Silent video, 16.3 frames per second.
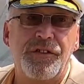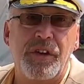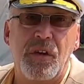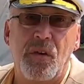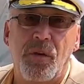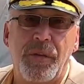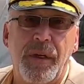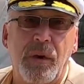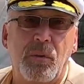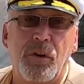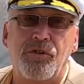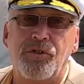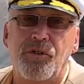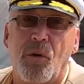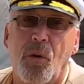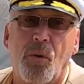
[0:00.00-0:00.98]
They were
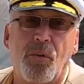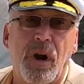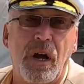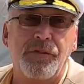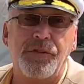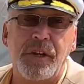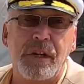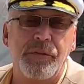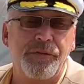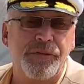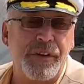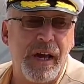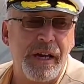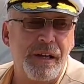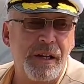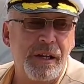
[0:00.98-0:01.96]
so rusty
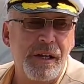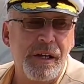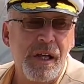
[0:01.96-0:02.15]
inside.